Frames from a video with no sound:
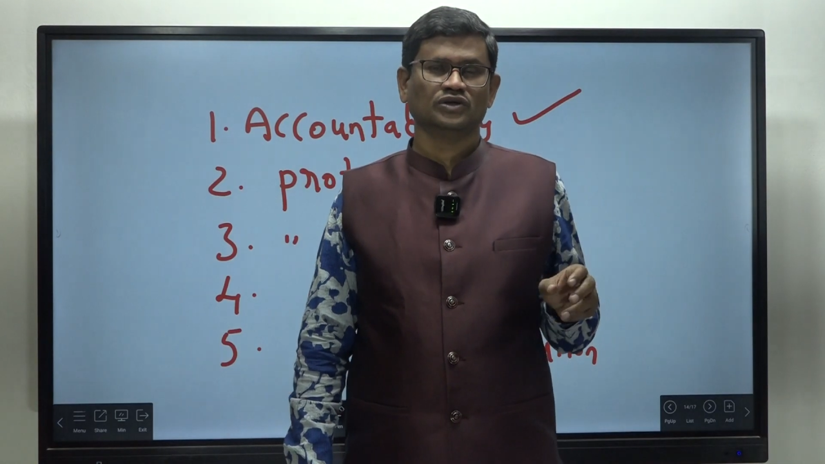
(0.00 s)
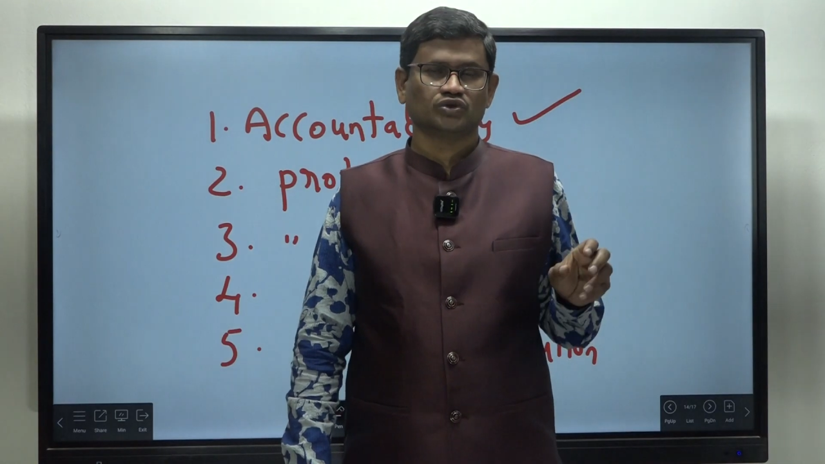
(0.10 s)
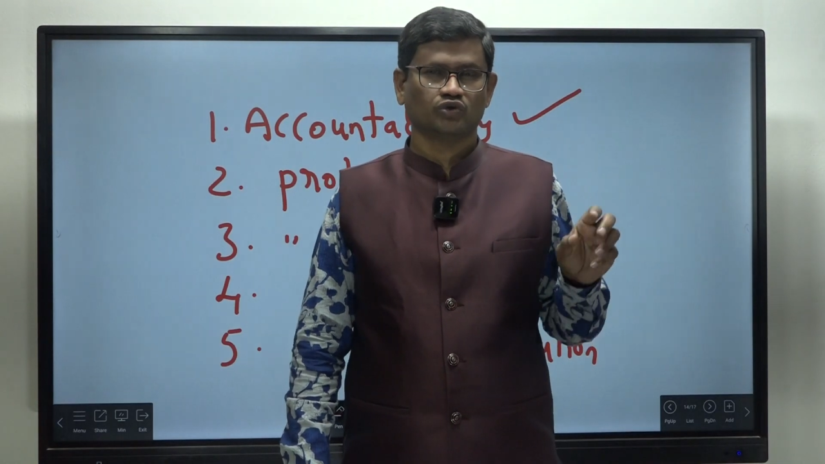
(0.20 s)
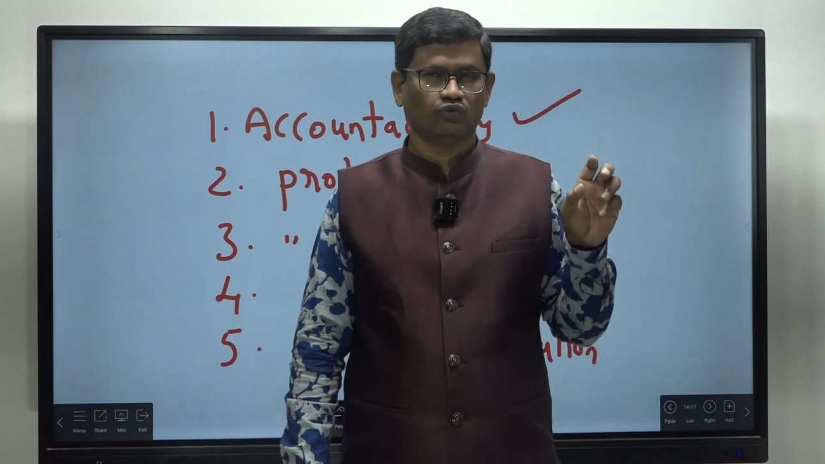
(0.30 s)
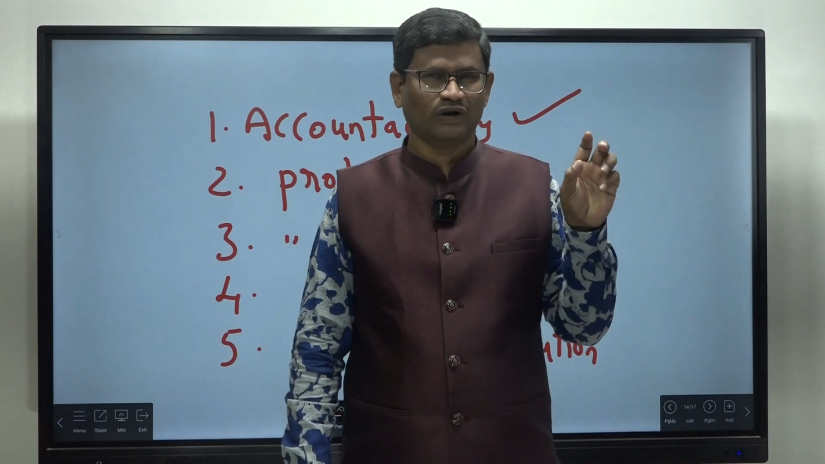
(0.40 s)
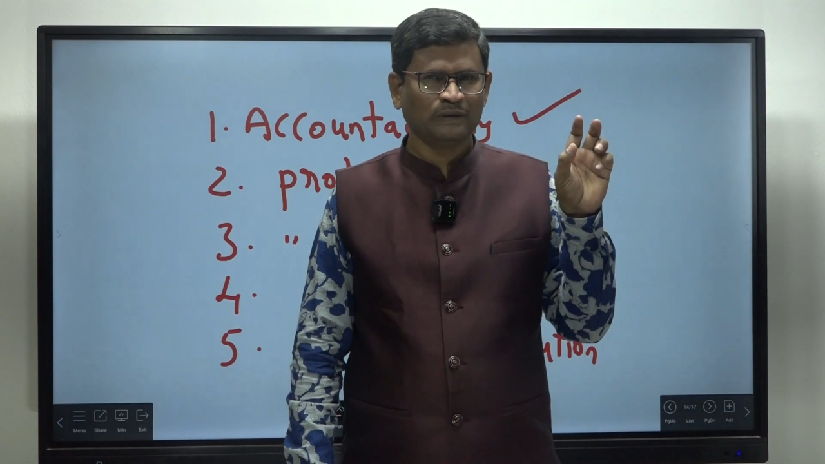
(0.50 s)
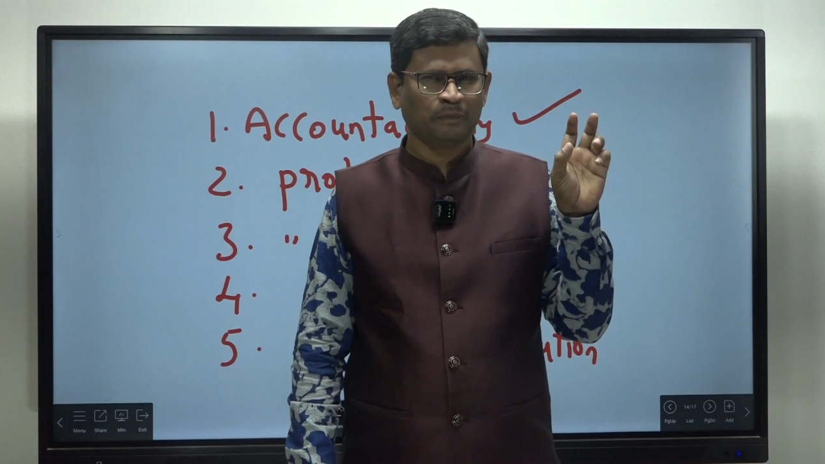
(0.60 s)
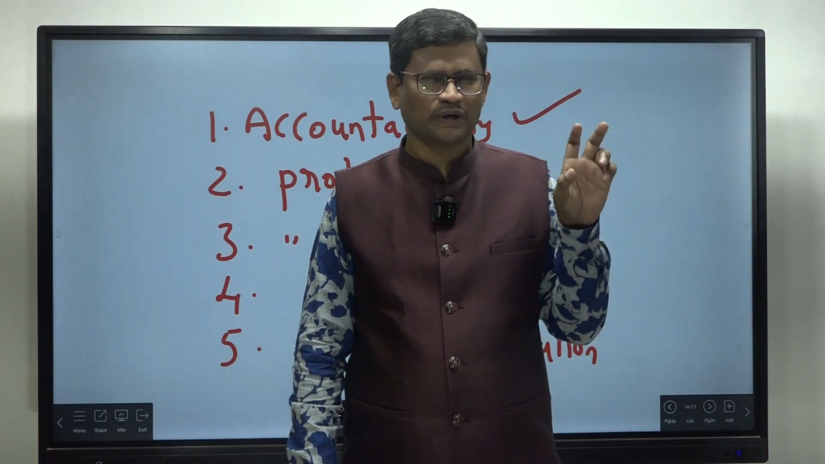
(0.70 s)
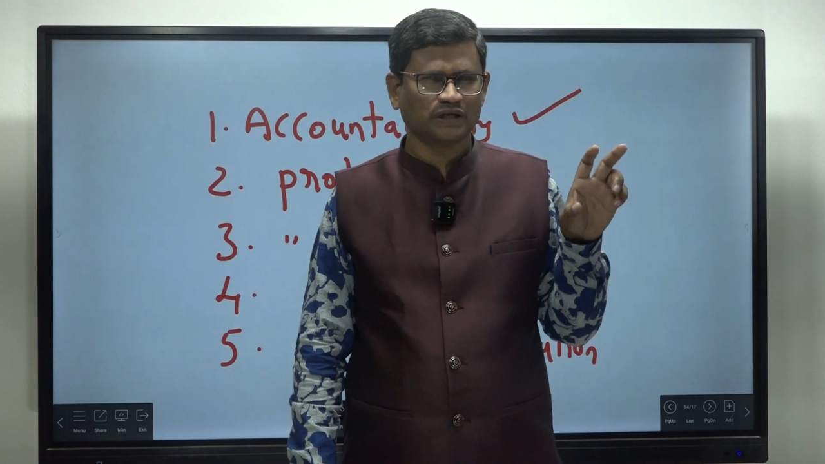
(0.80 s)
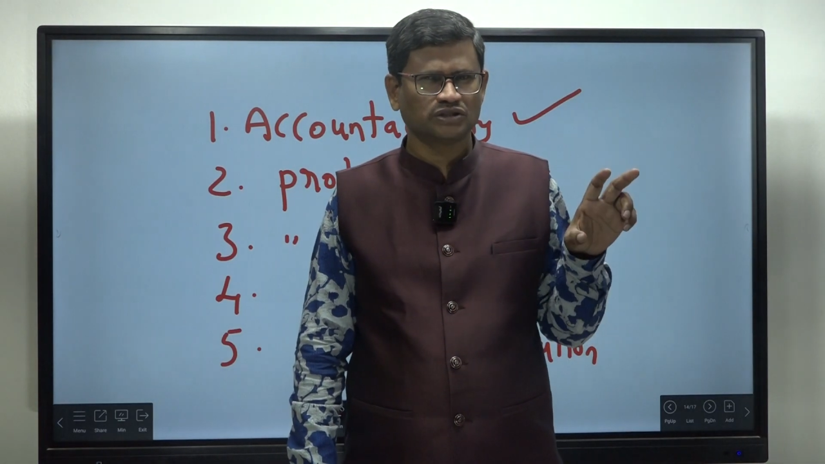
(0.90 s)
So one
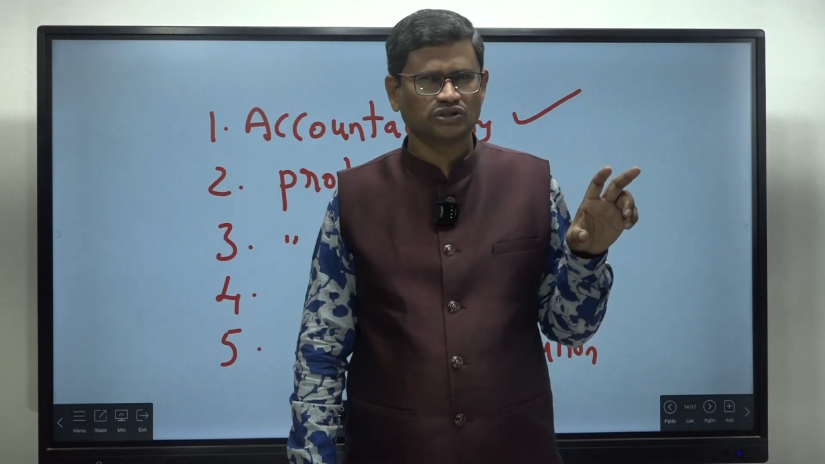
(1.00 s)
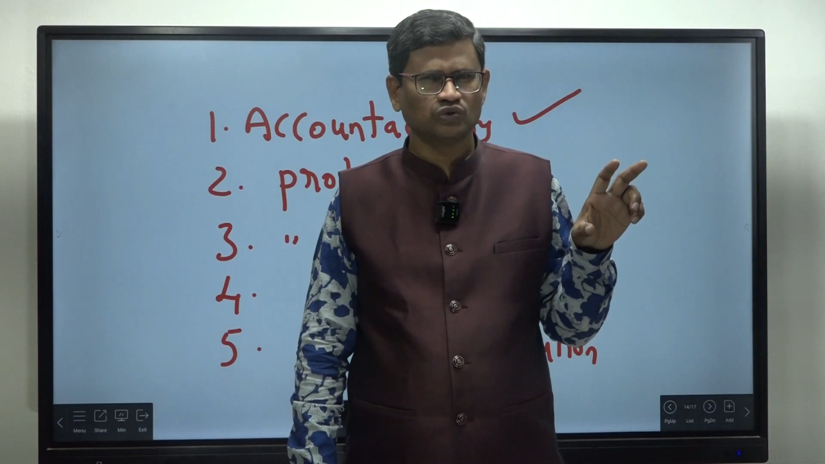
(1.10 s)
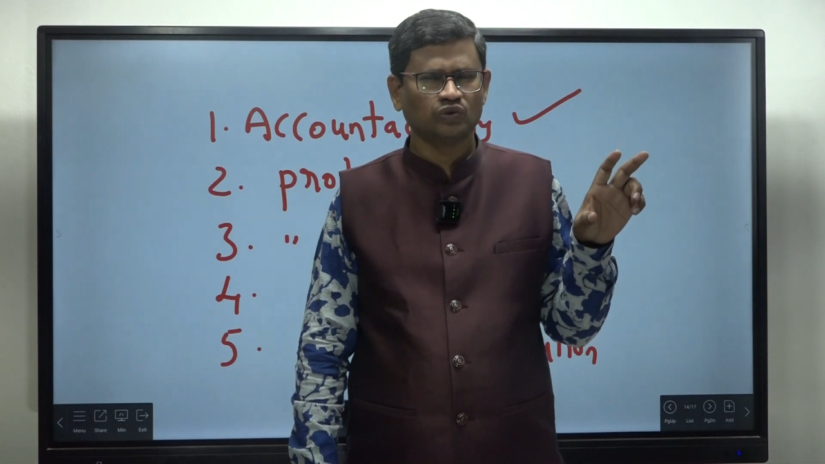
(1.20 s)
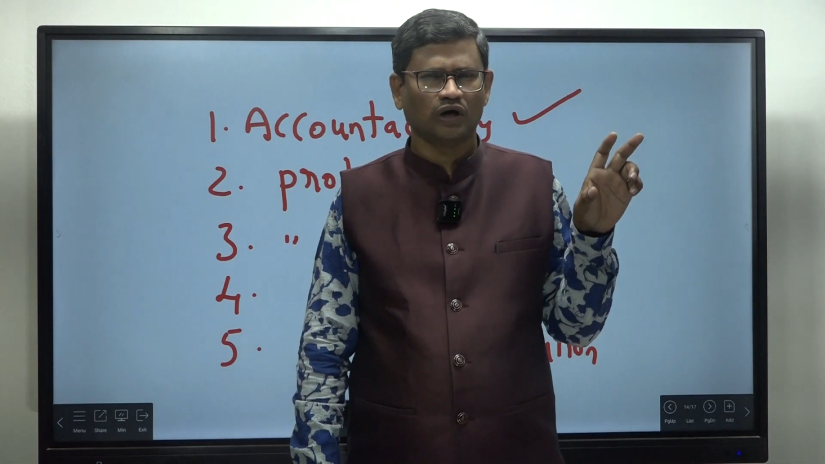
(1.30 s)
positive